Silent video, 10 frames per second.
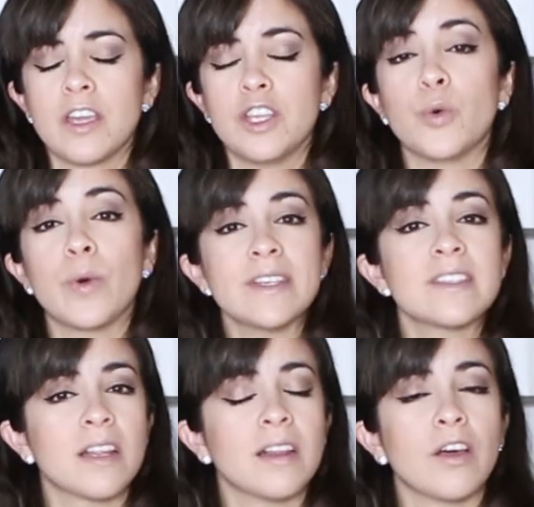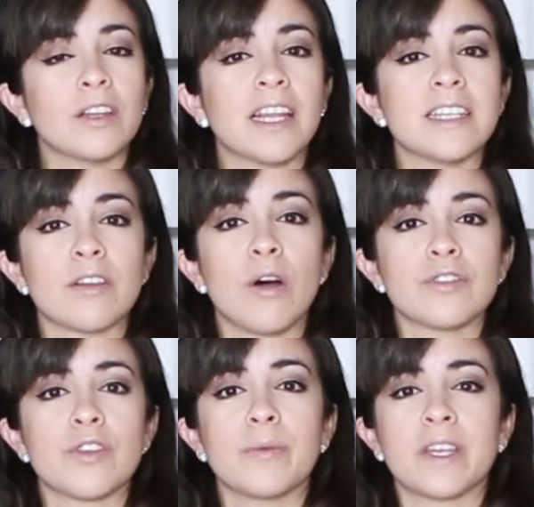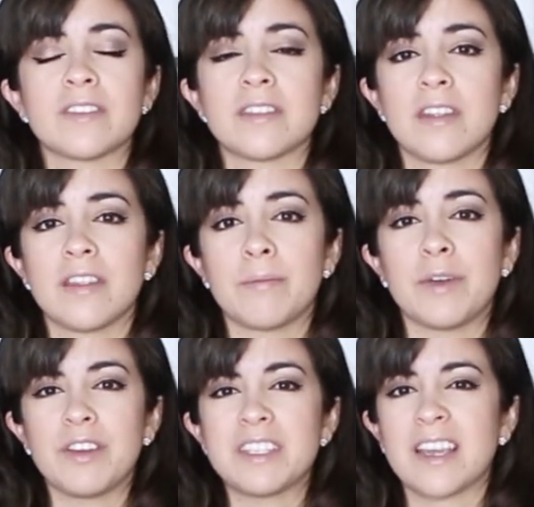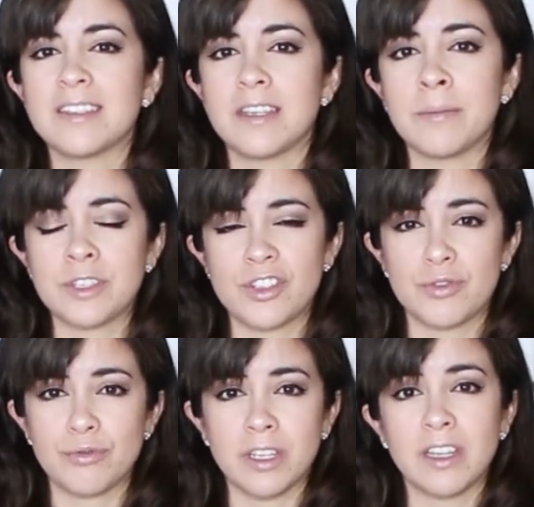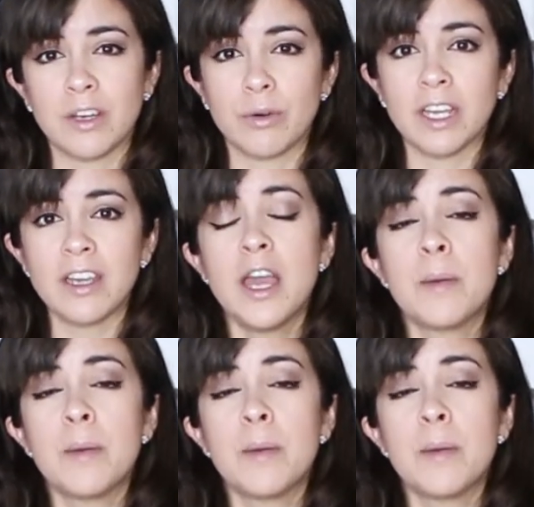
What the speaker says: You waste a lot less also because berries get damaged really quick,